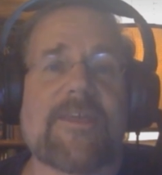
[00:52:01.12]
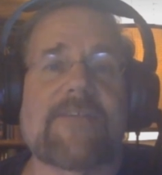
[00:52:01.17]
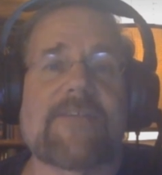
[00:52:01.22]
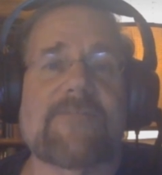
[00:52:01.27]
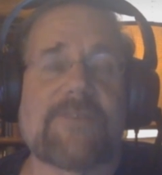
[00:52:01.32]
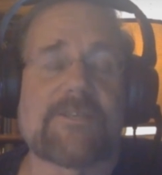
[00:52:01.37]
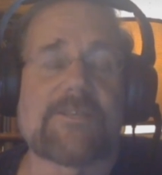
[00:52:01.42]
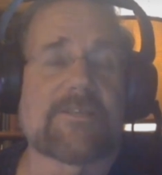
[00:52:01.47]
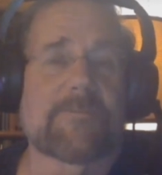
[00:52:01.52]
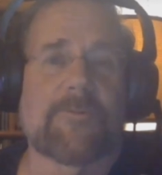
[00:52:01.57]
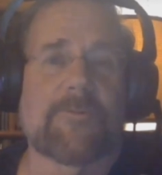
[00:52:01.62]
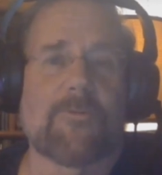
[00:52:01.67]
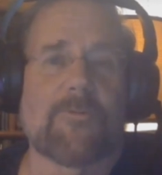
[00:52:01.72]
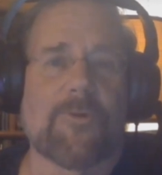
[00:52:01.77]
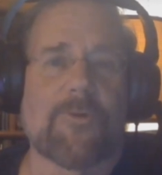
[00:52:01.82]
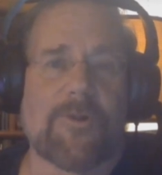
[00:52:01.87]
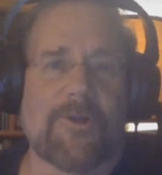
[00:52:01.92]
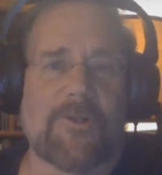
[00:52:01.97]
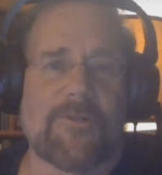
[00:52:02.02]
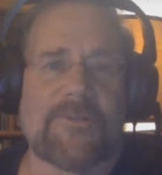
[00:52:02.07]
the invisible
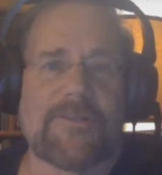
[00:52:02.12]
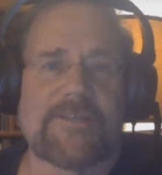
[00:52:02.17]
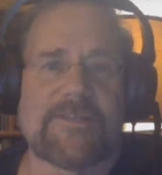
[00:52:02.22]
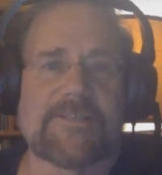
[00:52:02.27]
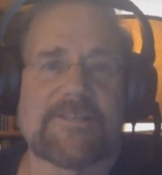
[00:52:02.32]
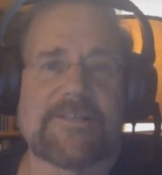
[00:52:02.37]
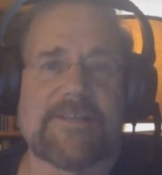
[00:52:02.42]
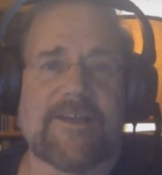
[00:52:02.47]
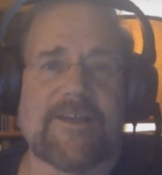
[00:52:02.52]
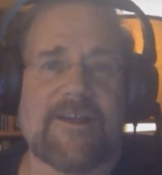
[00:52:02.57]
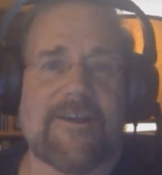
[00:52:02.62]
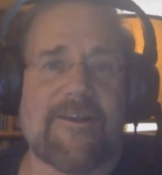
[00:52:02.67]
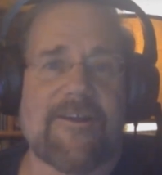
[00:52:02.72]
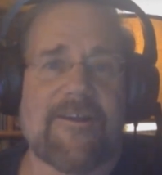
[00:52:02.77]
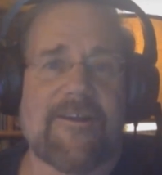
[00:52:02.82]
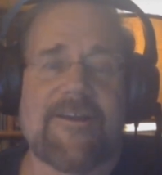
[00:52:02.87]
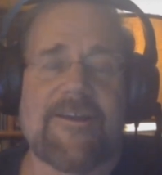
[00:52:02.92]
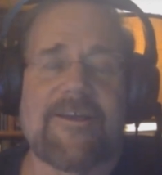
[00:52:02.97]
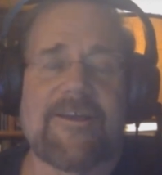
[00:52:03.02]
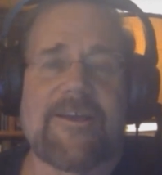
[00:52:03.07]
world that's there.
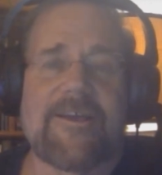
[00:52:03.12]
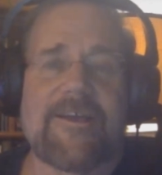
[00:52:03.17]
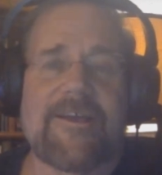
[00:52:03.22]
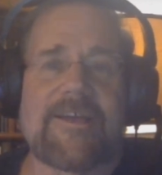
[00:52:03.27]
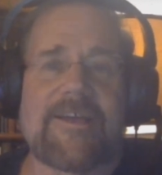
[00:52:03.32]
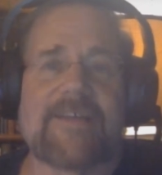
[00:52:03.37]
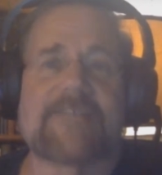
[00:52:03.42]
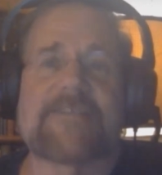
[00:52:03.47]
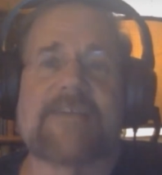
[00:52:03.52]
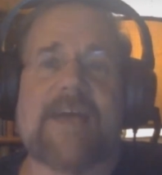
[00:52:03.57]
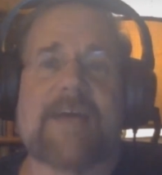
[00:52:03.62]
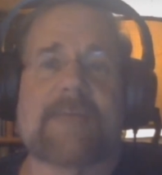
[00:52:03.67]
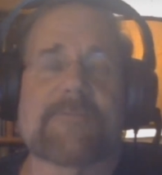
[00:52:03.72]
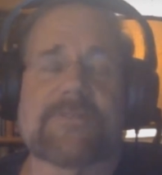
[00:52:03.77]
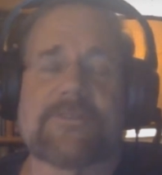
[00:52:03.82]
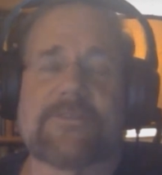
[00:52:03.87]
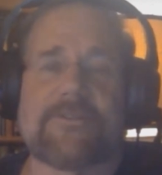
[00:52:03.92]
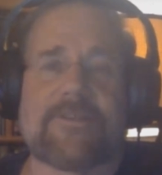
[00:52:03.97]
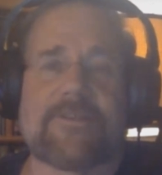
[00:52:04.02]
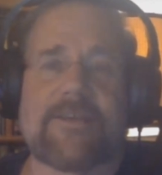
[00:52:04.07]
It's
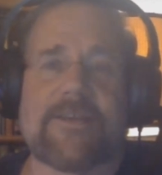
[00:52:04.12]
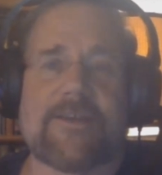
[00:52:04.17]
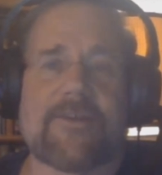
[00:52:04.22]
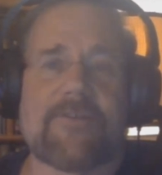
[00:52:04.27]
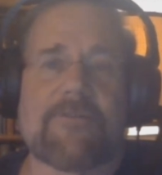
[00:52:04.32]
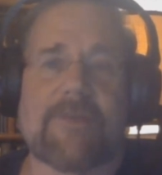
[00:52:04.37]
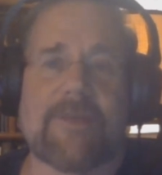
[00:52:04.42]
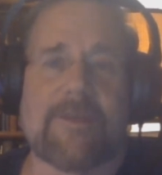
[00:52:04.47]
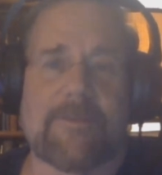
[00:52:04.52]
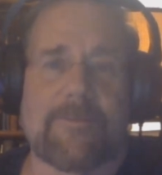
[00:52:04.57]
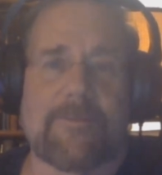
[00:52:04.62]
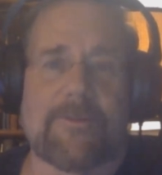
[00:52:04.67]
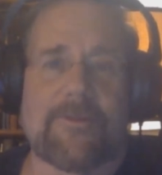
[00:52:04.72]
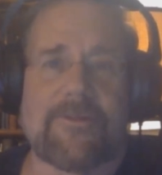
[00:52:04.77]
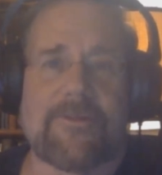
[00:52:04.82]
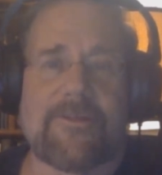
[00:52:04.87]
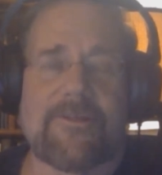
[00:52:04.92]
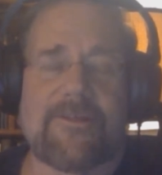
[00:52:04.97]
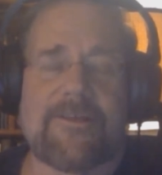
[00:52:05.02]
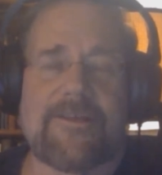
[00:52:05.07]
absolutely incredible.
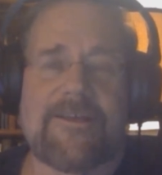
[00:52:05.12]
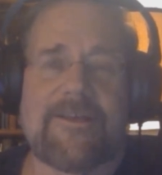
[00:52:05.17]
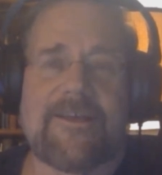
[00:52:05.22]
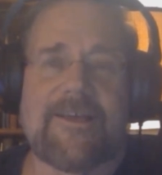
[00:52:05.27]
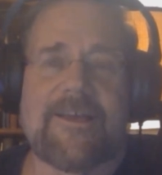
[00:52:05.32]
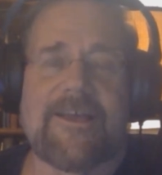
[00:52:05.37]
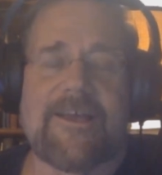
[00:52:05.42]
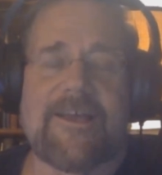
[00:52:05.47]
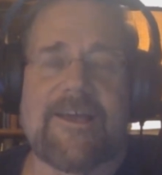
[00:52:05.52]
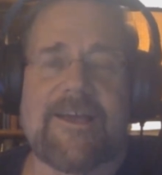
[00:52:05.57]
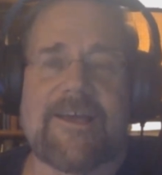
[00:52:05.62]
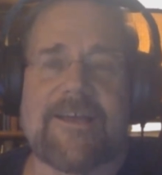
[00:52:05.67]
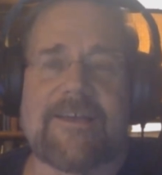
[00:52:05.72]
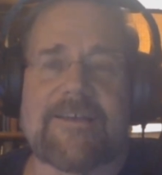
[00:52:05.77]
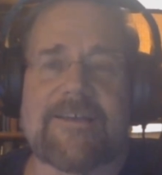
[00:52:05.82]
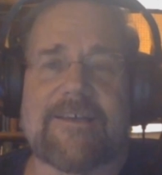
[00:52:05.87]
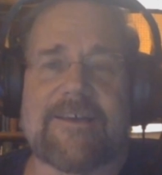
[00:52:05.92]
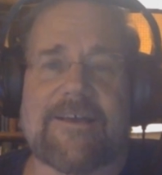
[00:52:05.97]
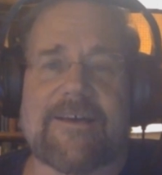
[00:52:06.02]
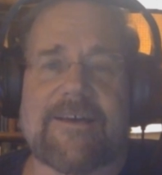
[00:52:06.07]

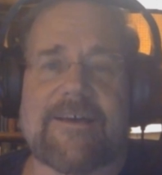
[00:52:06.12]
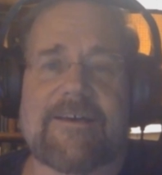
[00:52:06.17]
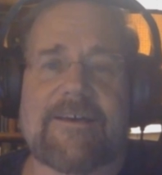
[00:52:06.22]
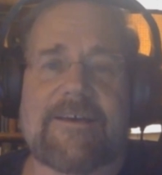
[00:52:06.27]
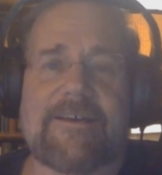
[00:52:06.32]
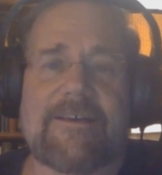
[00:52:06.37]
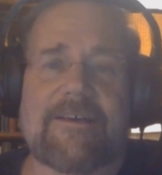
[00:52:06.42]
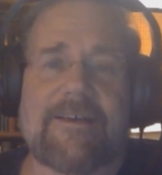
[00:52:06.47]
And I